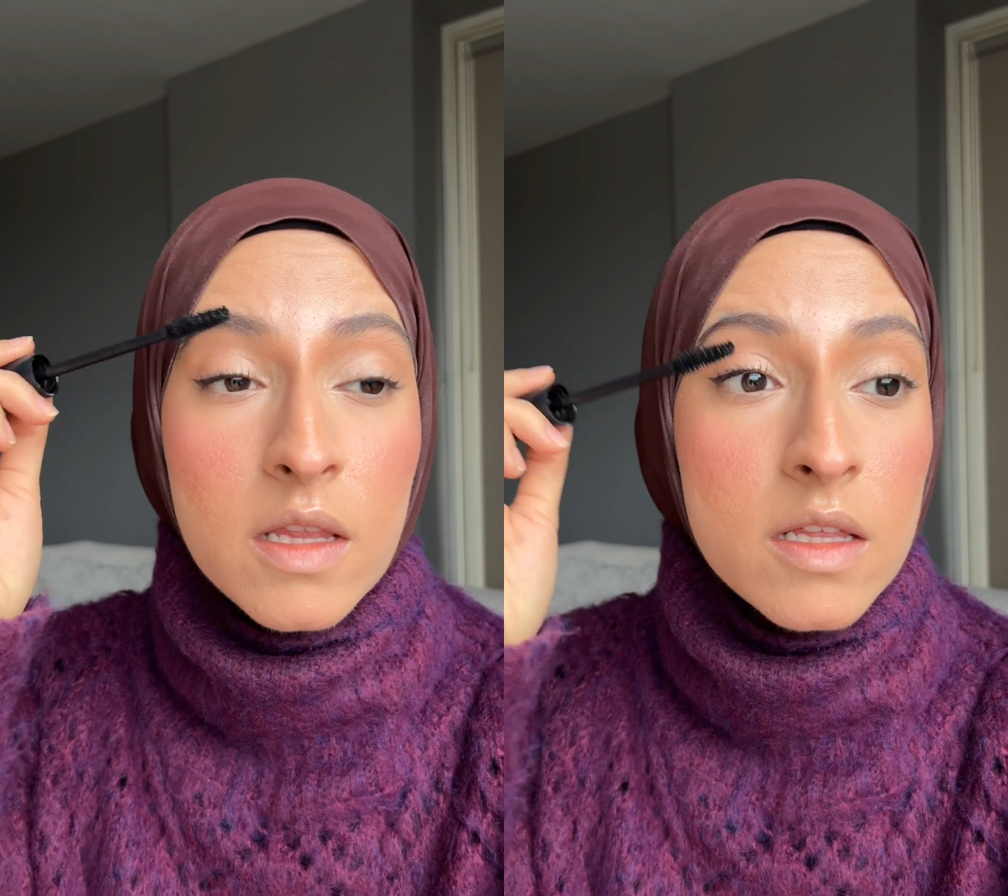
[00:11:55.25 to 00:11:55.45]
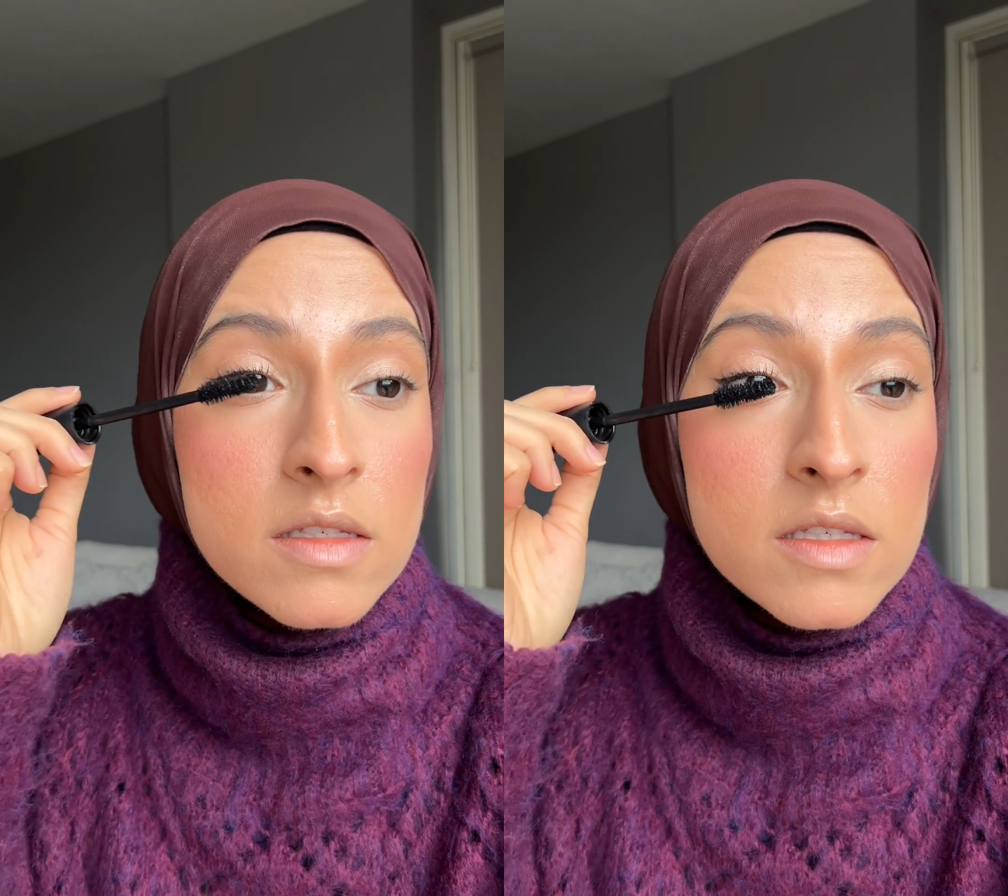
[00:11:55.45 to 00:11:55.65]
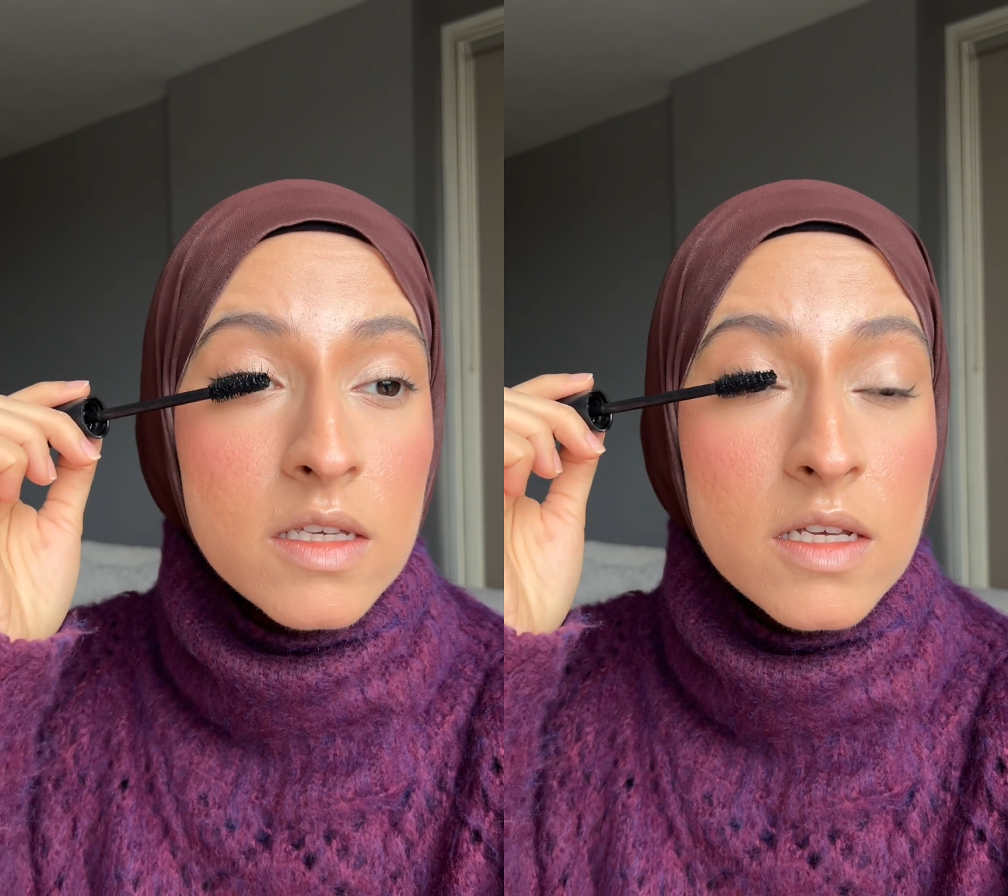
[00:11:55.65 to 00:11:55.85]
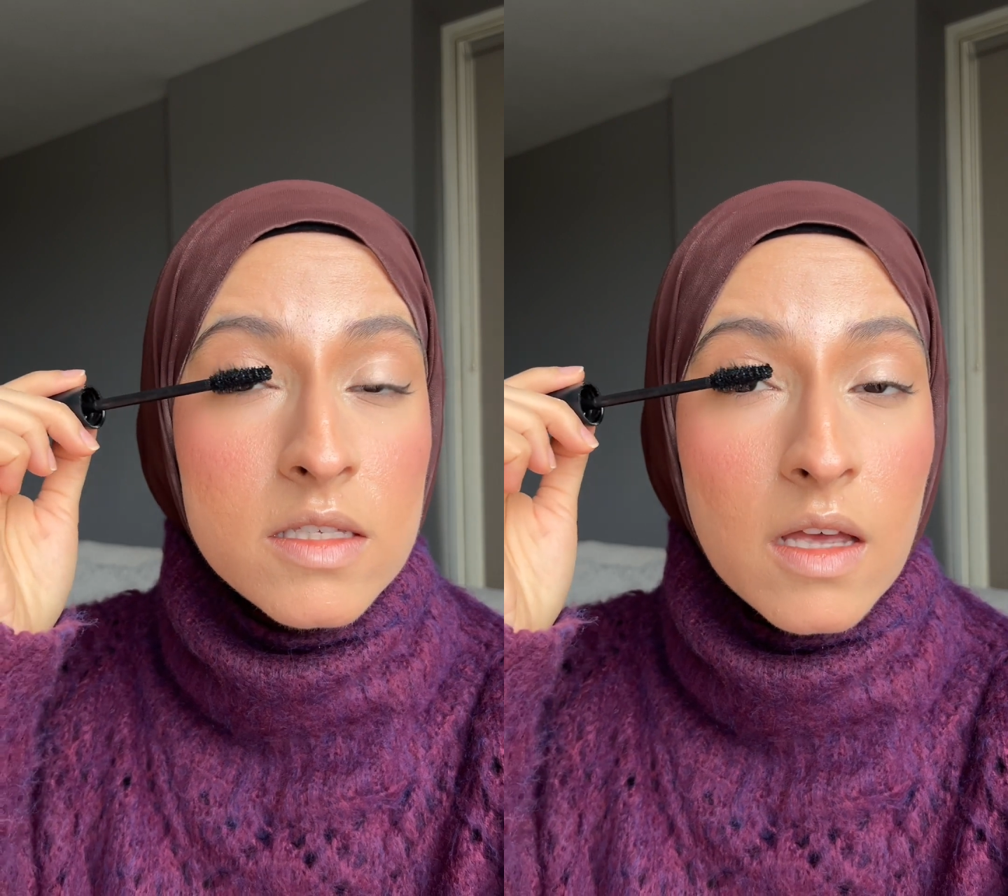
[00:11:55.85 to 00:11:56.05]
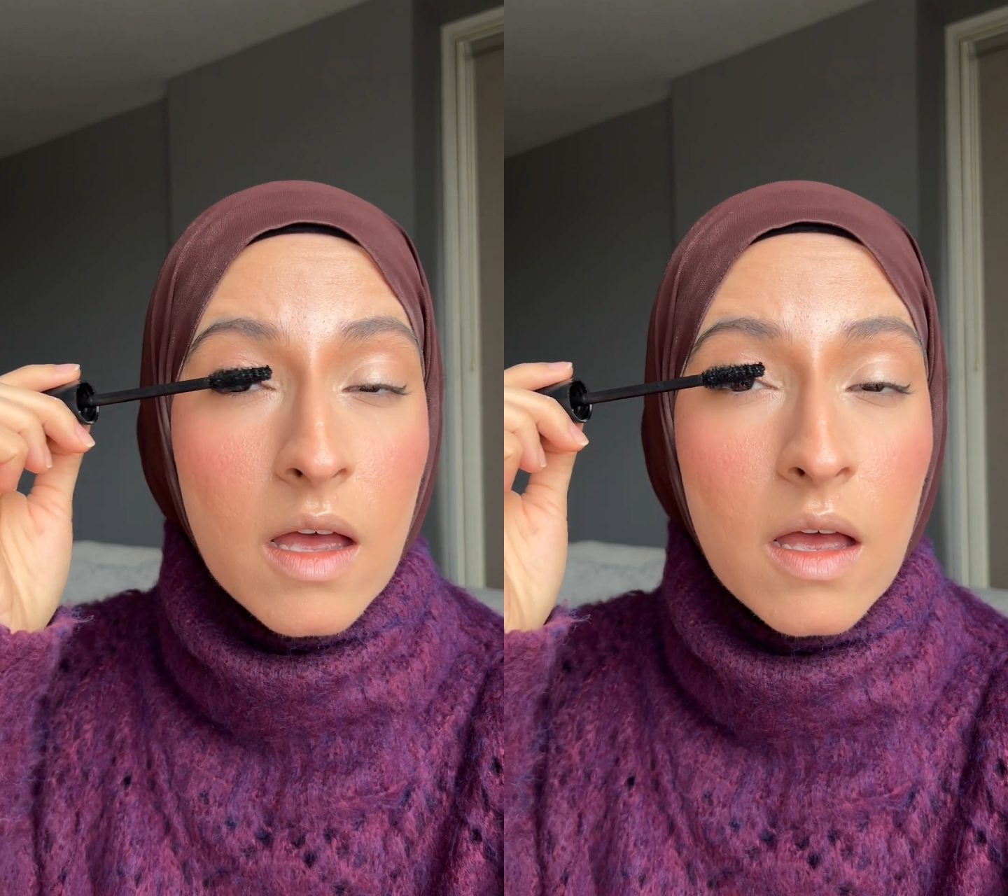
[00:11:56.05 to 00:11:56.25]
then
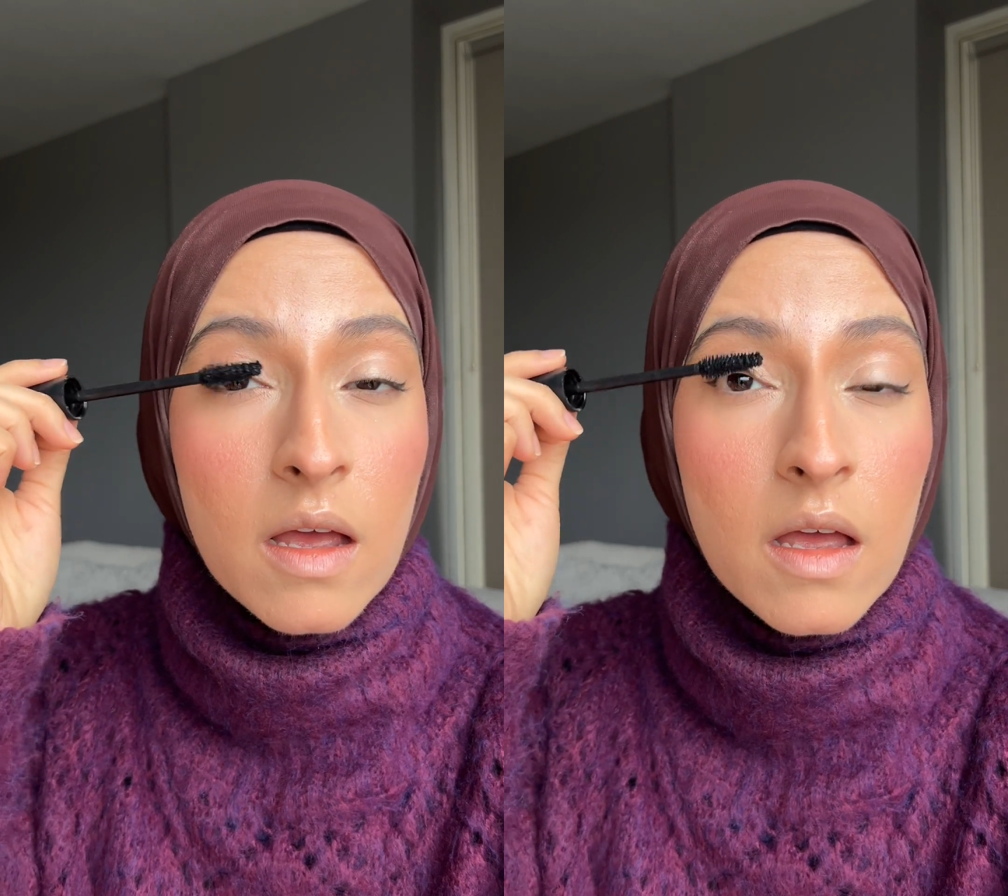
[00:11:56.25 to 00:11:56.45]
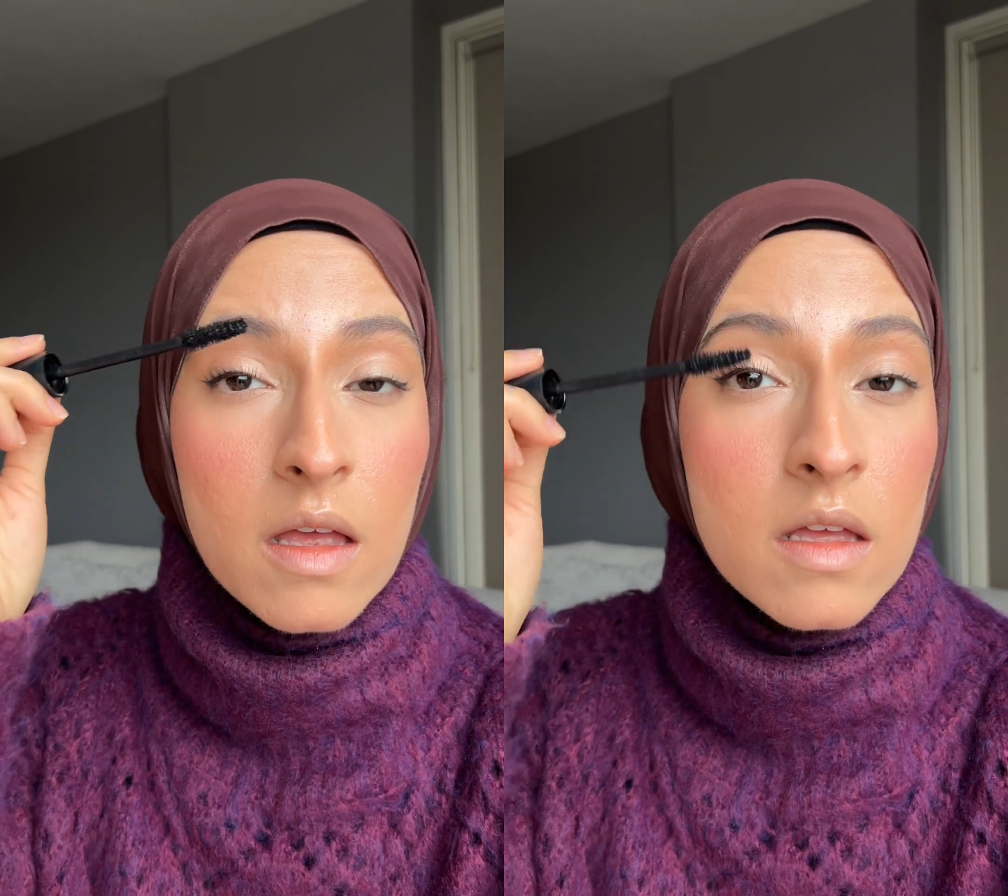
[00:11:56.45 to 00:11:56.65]
zigzag